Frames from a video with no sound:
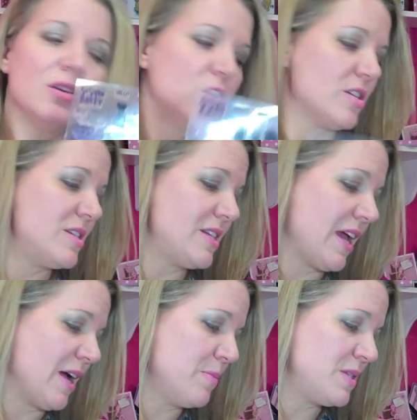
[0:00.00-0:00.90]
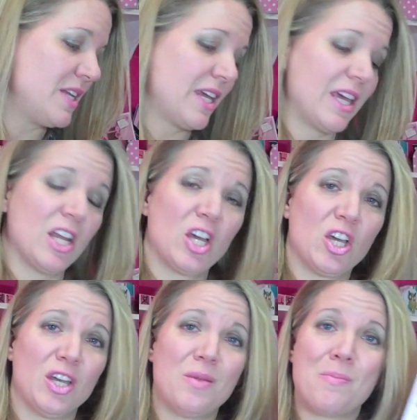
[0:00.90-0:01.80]
stamps to get a
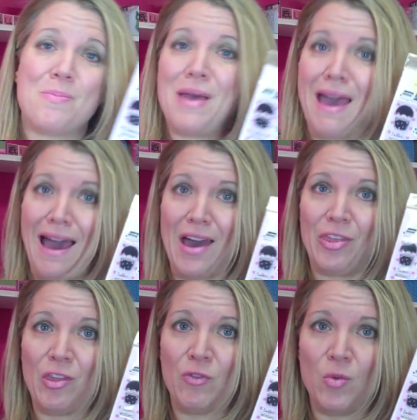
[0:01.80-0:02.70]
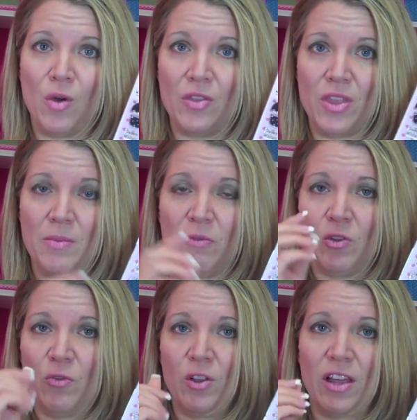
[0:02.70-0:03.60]
good bath, if
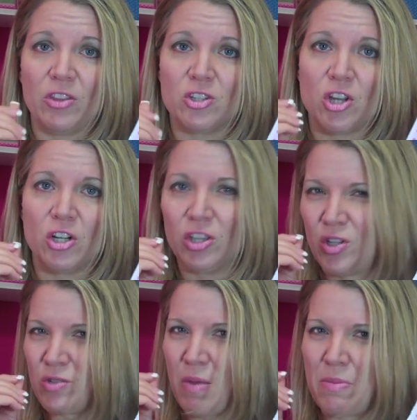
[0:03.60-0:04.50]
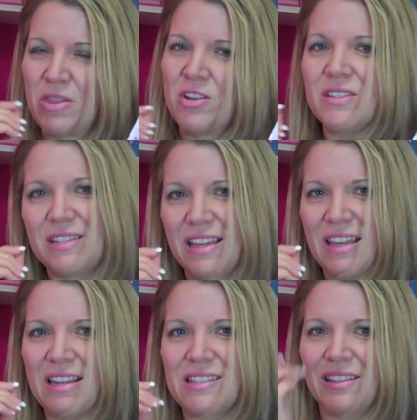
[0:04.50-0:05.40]
you feel like they're starting to lose maybe their
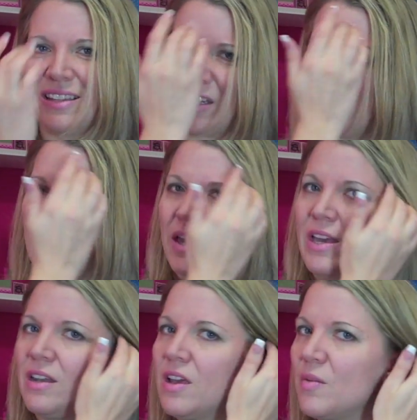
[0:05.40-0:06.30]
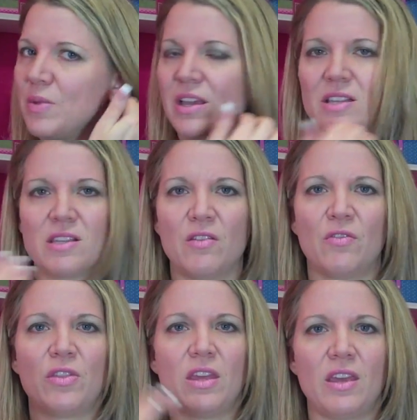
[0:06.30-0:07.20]
stickiness a little bit because
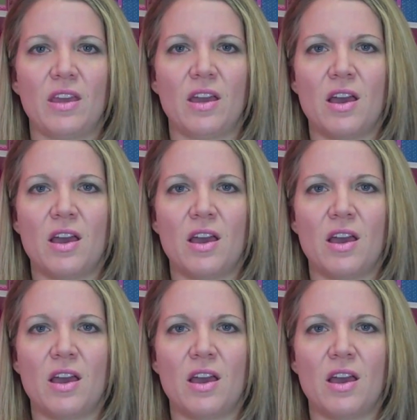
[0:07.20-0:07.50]
of the